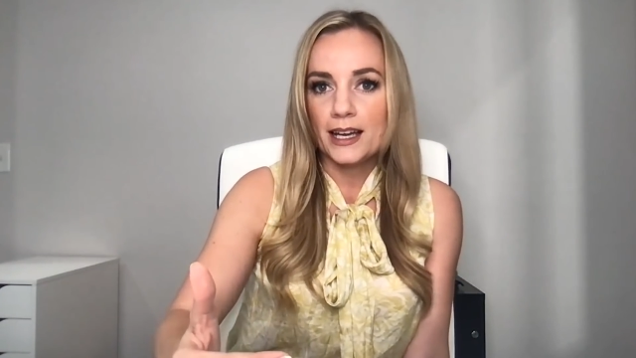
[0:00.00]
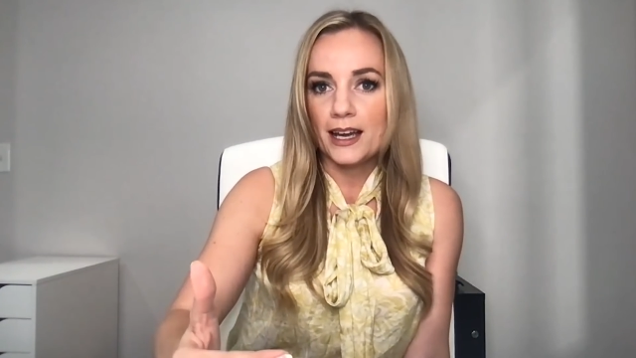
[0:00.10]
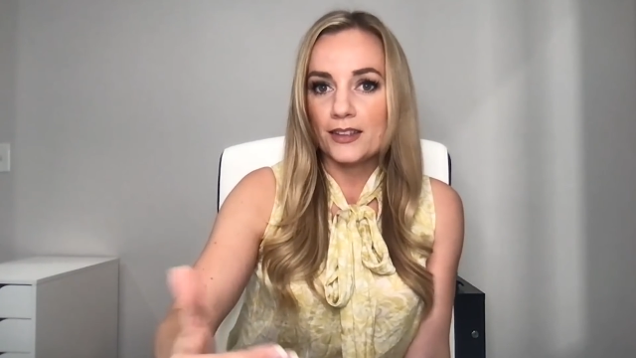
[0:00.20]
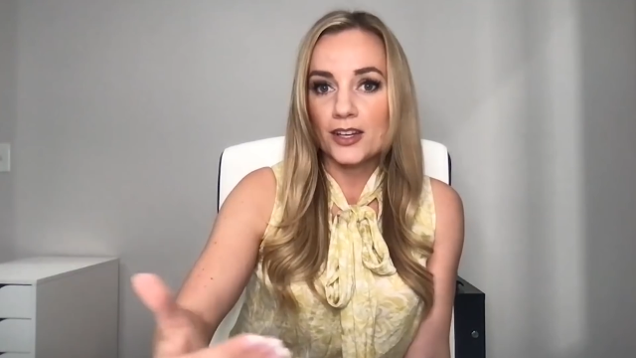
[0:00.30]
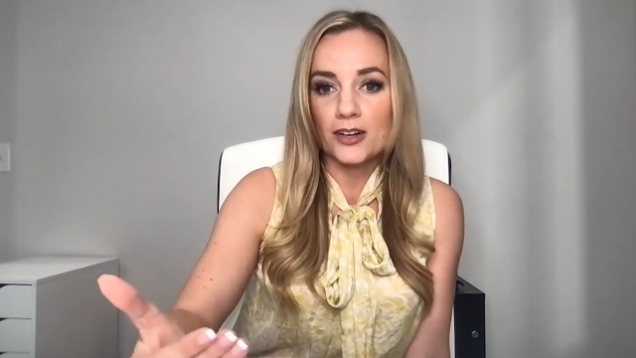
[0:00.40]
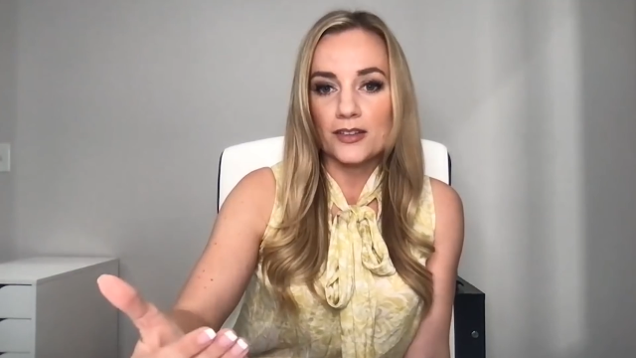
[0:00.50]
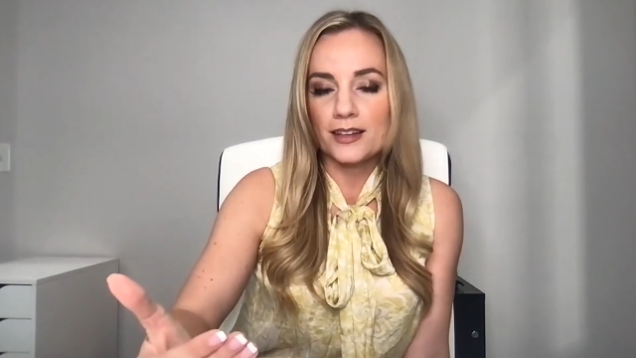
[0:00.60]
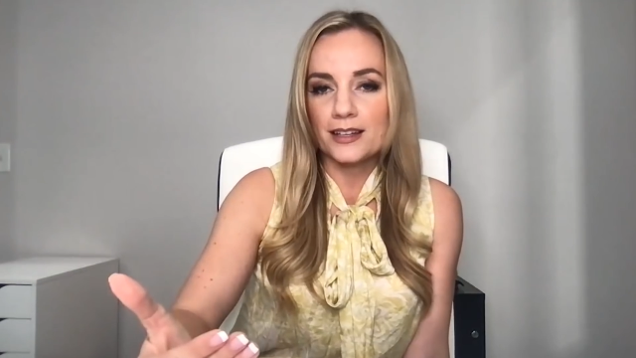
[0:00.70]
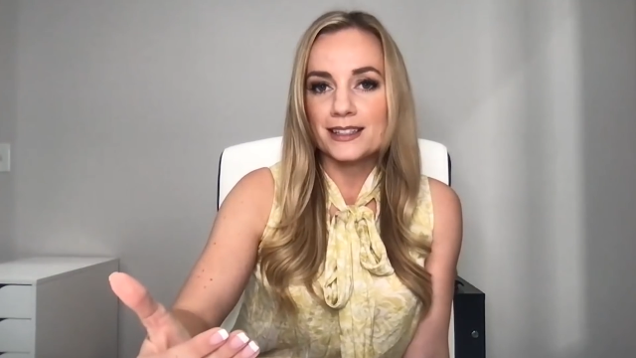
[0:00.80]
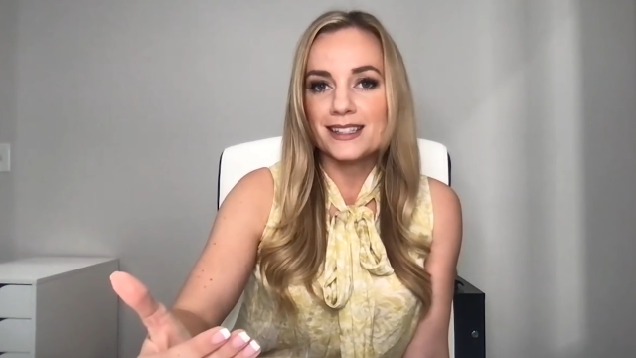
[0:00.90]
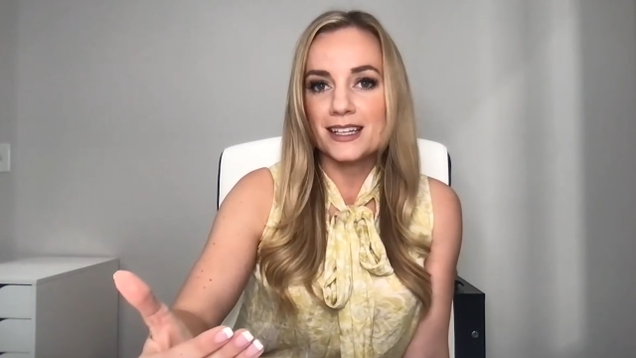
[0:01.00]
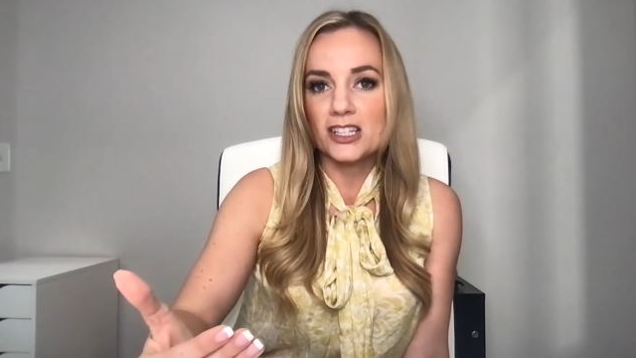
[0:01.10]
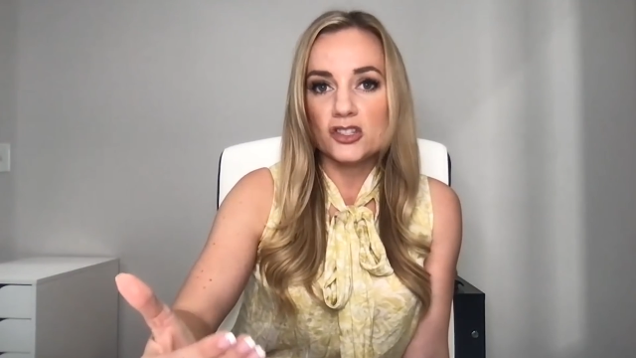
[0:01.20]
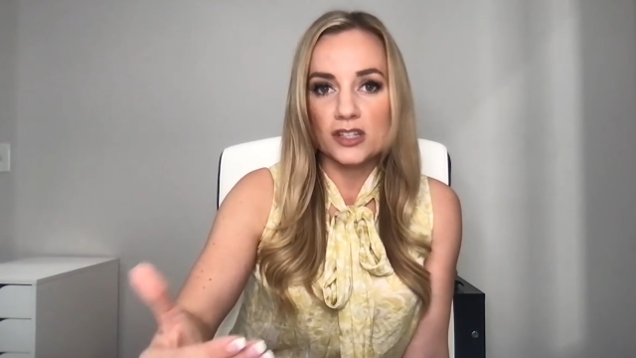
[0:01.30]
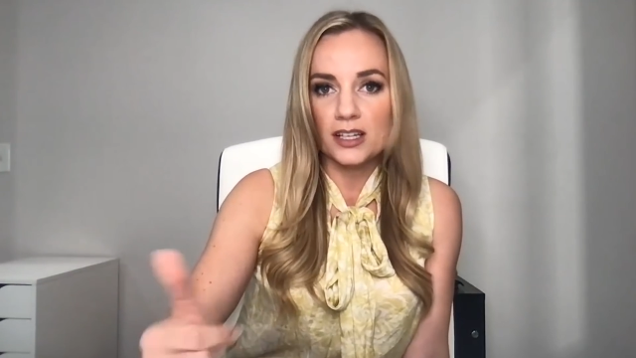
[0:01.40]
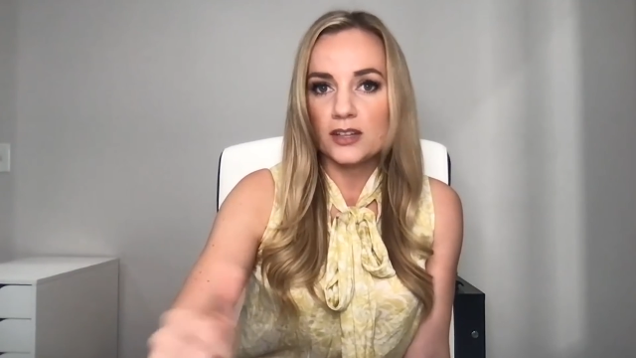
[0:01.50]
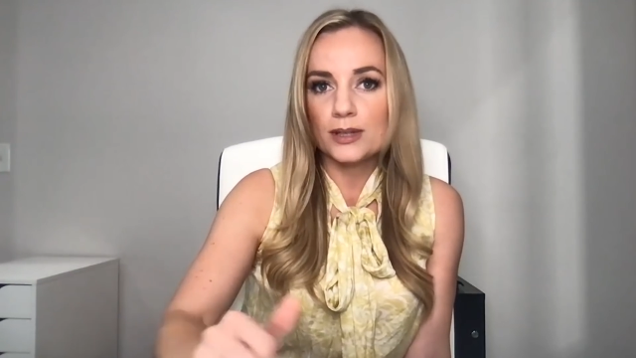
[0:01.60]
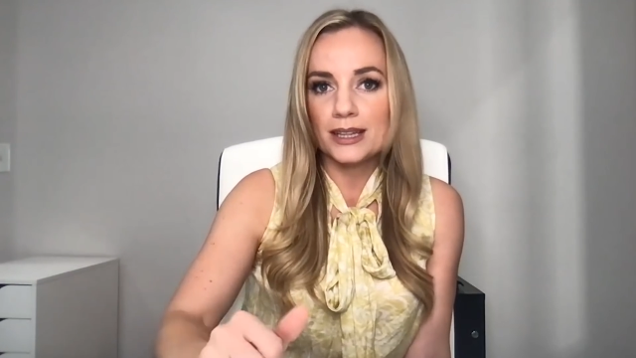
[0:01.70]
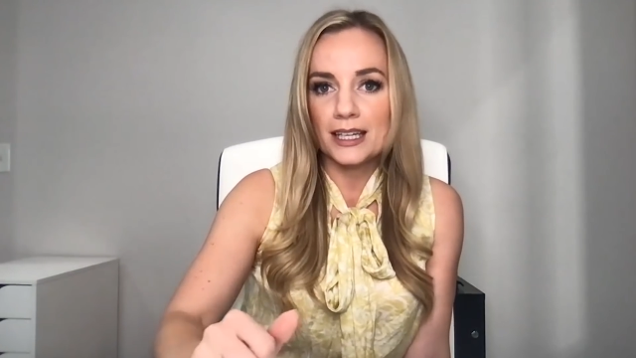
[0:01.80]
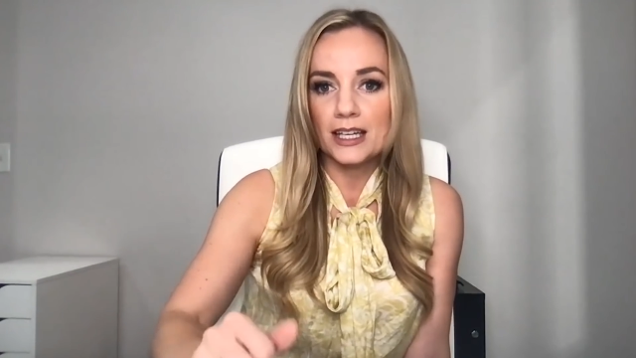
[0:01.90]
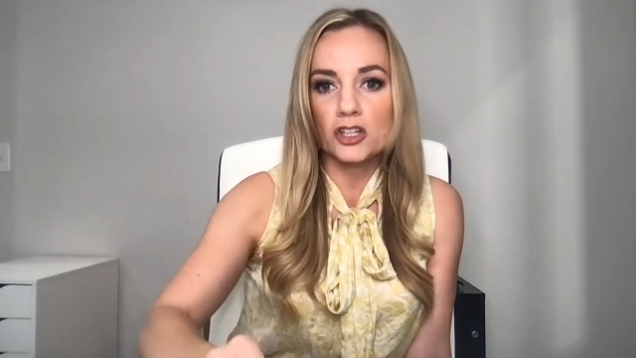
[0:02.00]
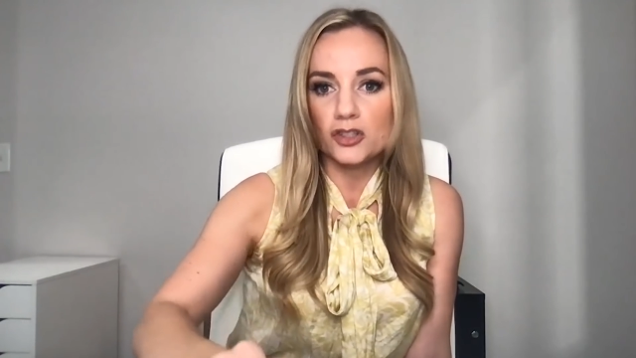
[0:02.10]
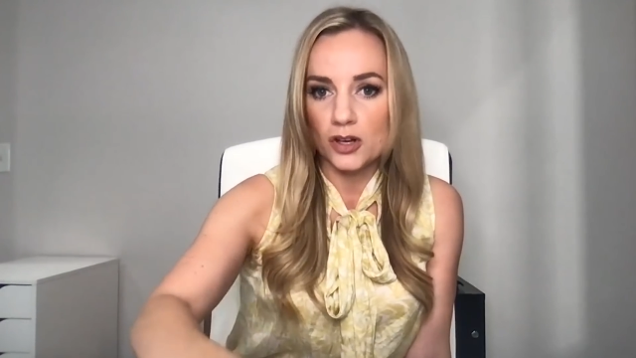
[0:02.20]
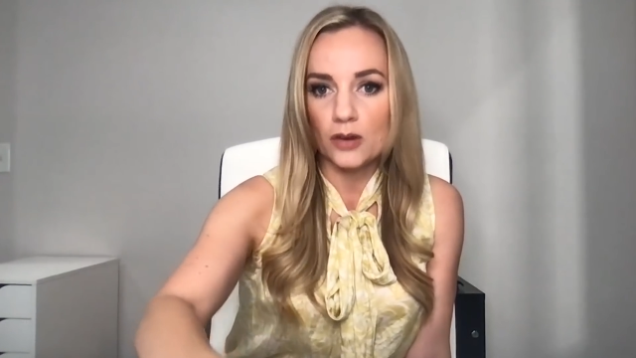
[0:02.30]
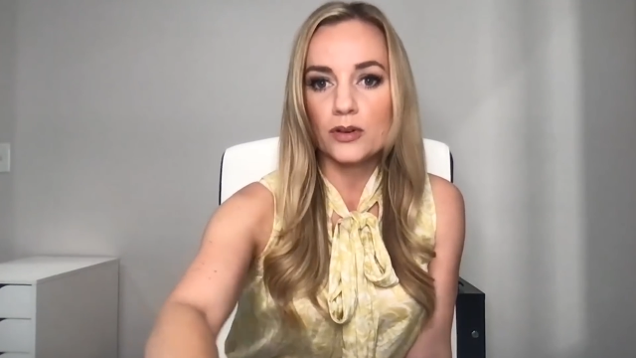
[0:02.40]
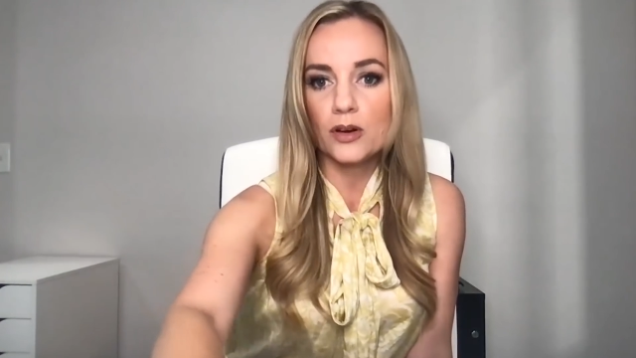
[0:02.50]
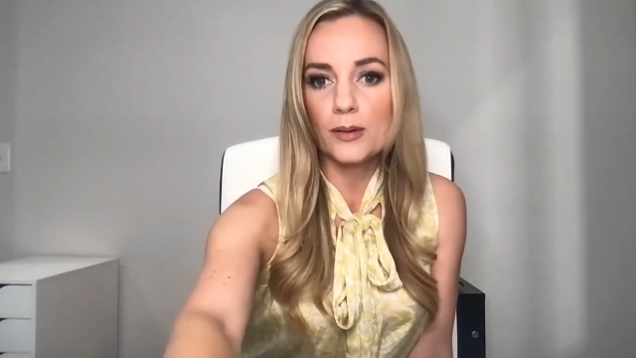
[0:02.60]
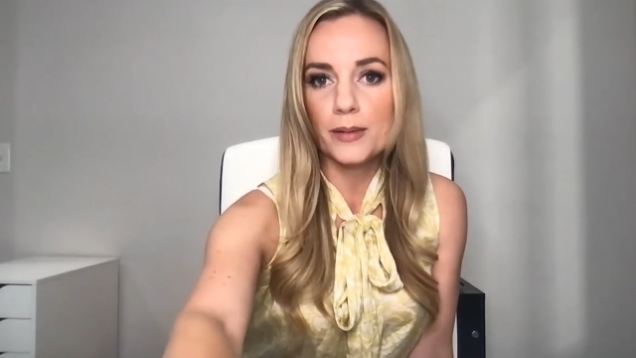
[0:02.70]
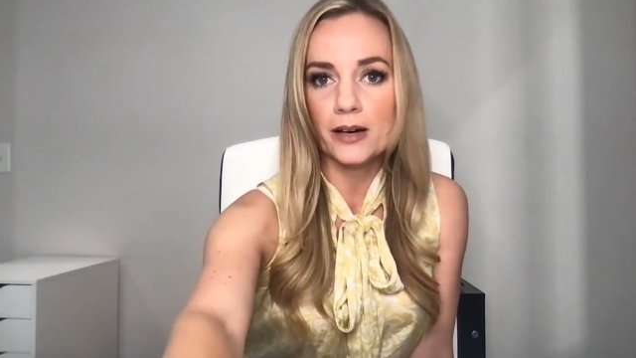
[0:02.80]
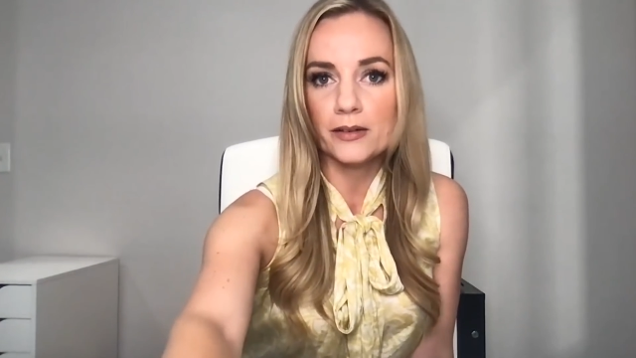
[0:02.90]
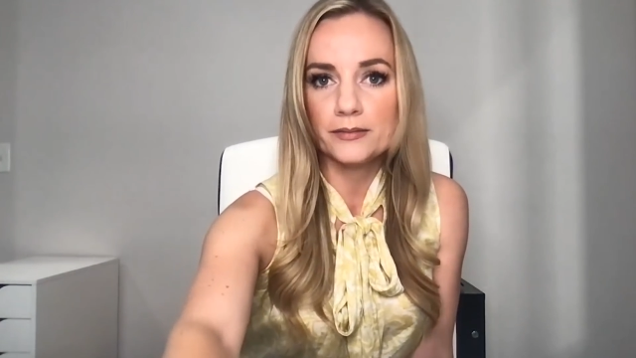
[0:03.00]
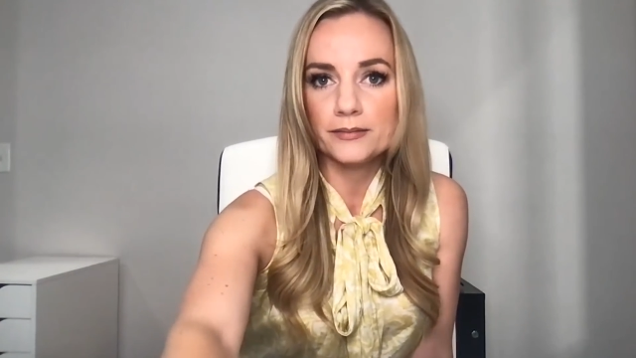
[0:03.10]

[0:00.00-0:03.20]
and there are things they genuinely don't know about.